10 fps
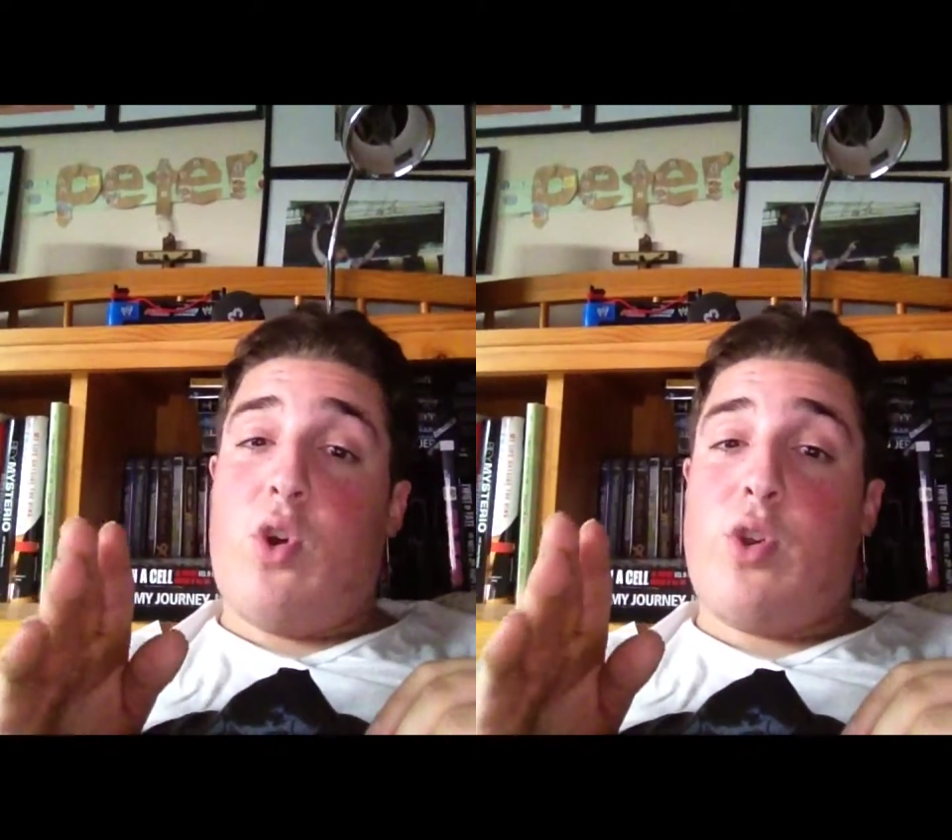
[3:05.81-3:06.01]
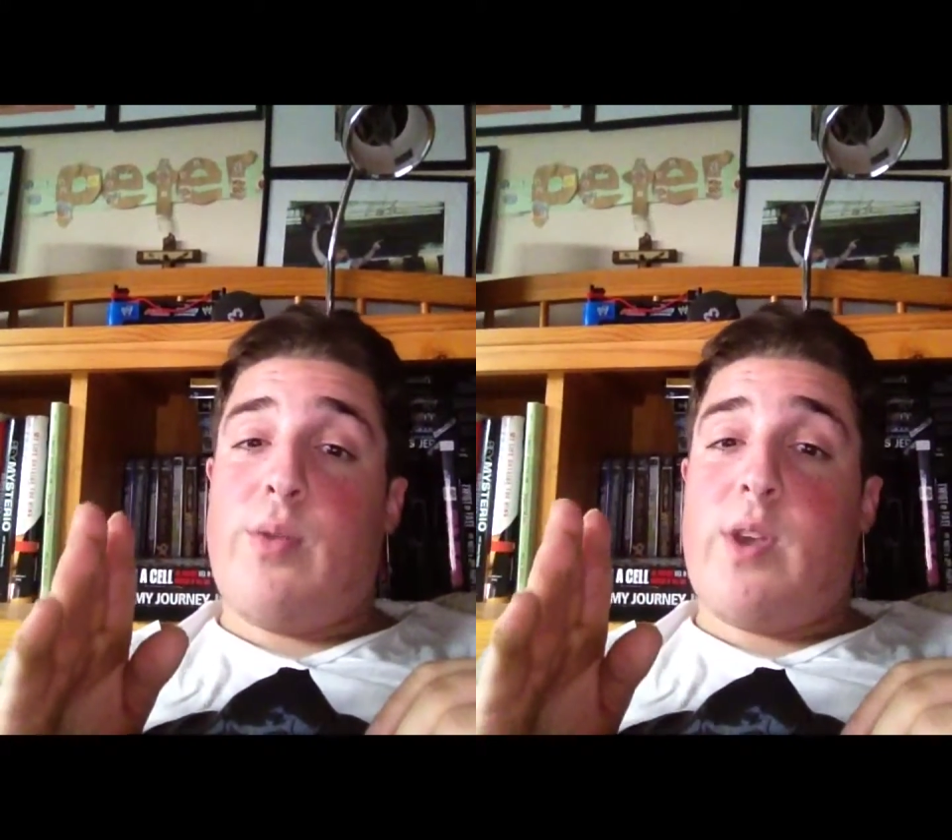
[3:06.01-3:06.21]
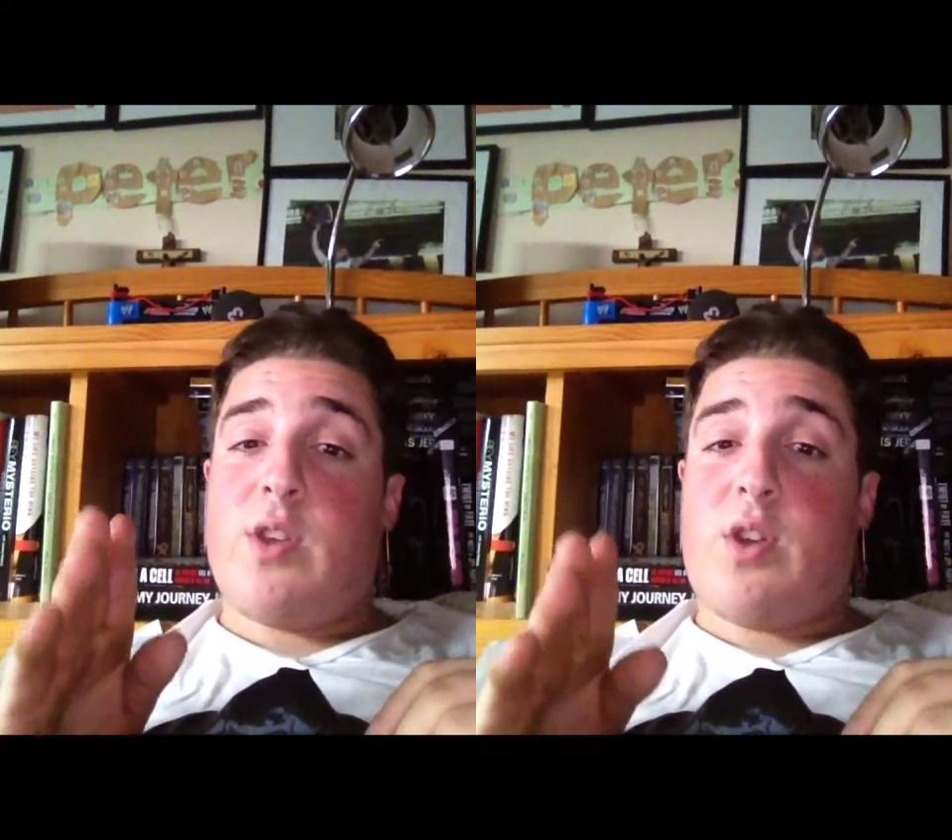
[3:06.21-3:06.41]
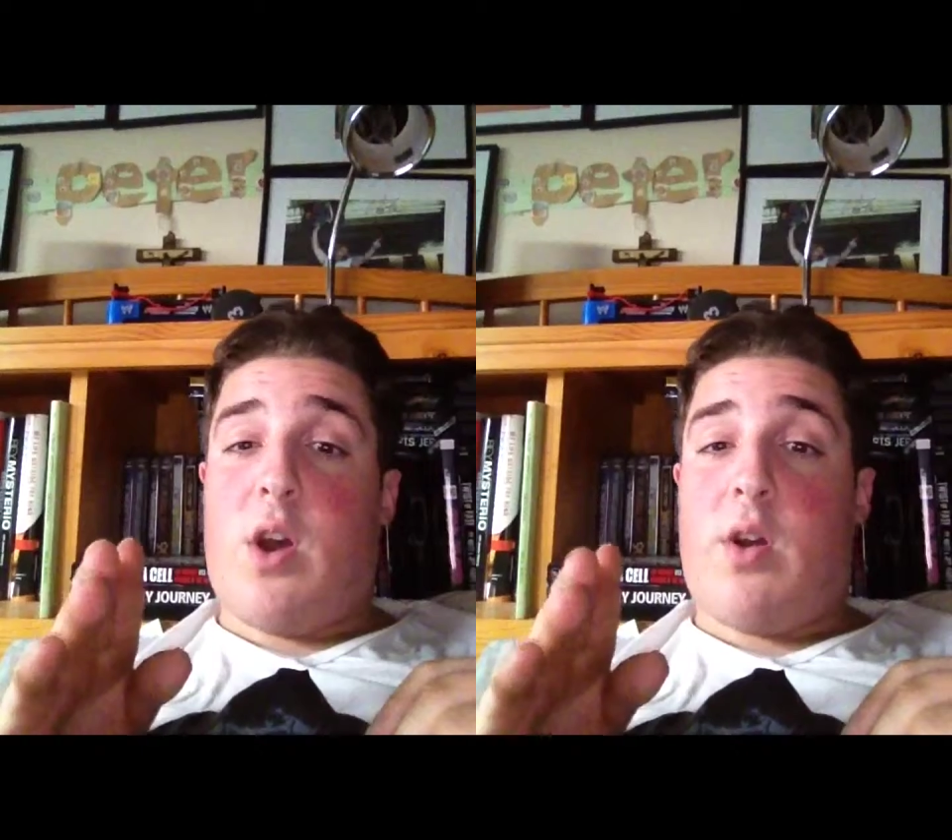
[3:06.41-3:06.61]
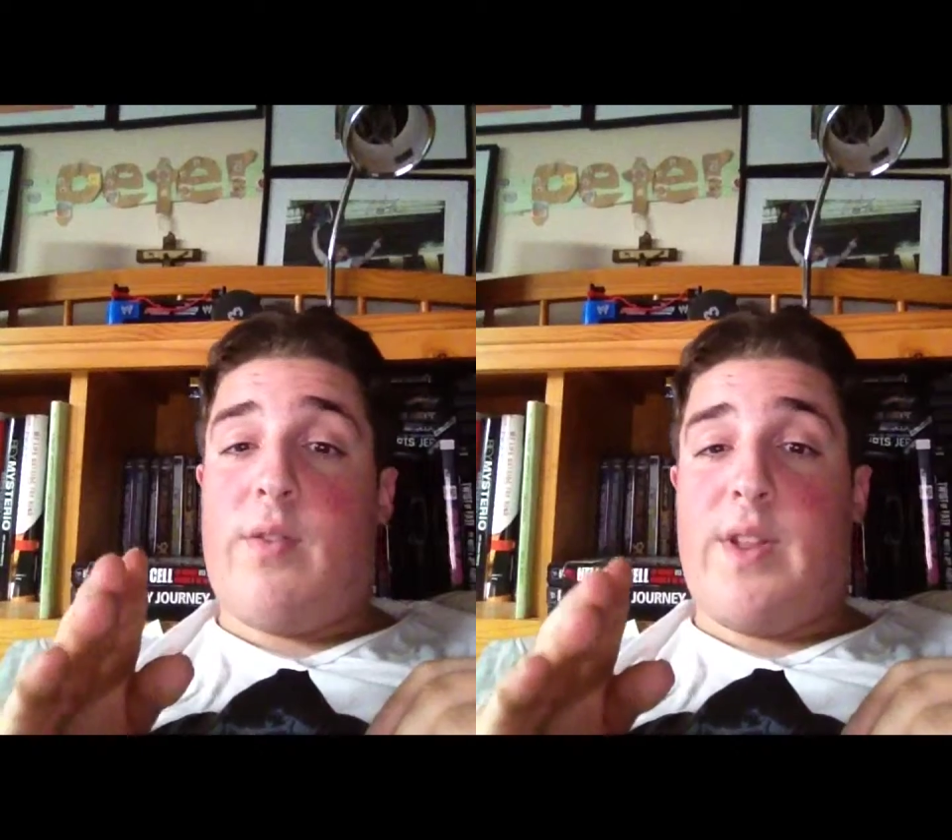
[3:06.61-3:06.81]
only because
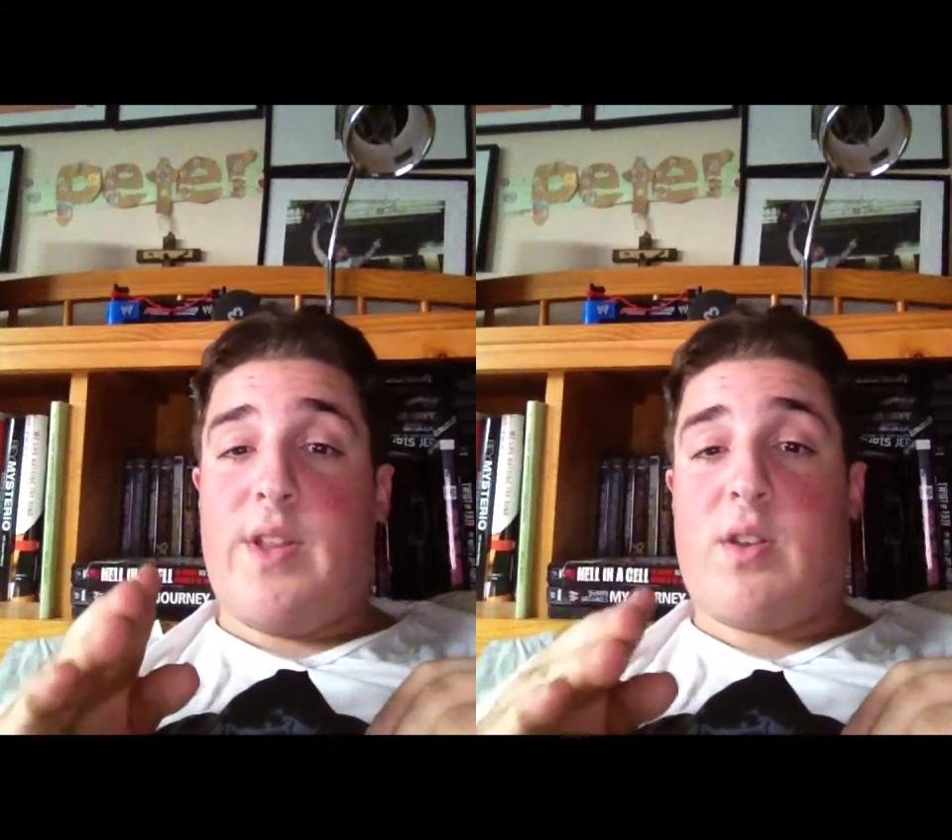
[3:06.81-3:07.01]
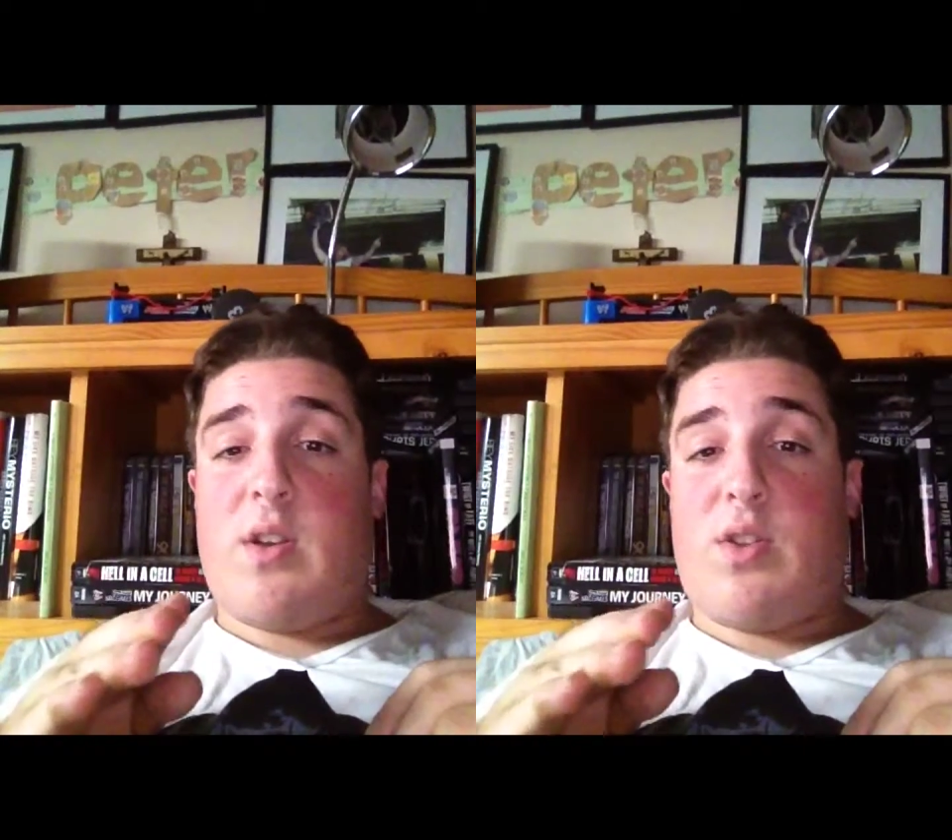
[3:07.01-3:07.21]
RVD's